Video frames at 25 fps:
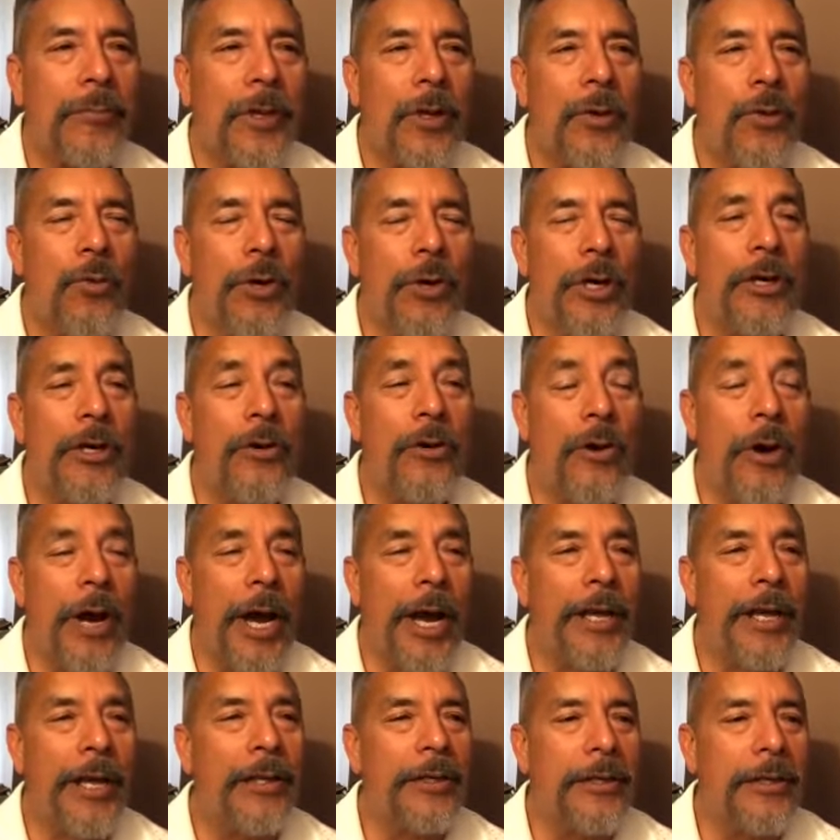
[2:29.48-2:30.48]
we're
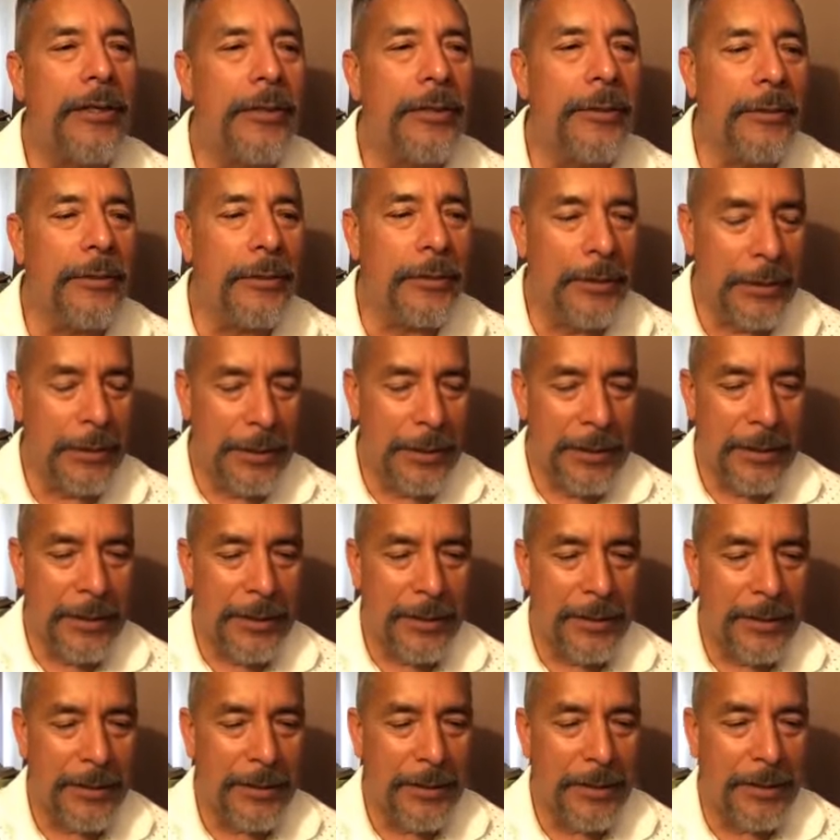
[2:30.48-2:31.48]
trying to
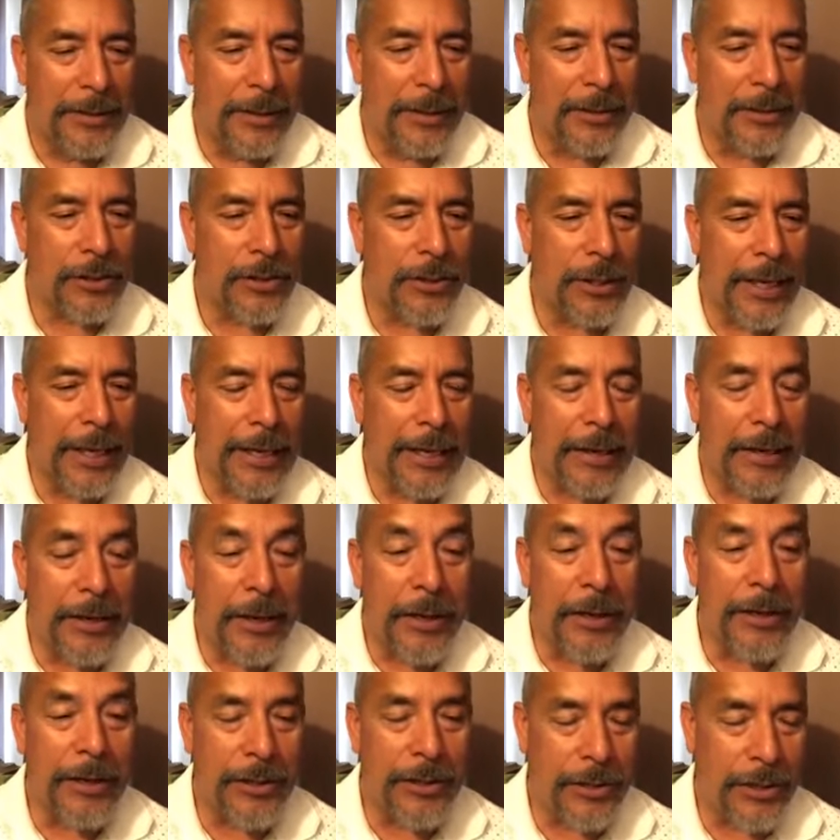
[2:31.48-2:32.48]
just
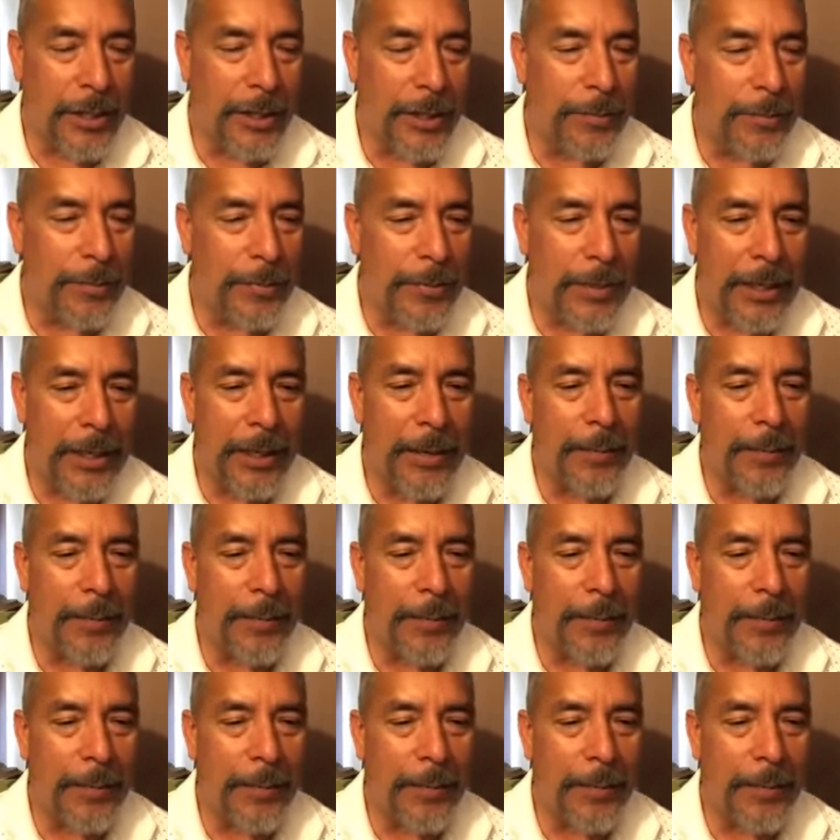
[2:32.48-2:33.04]
encourage them.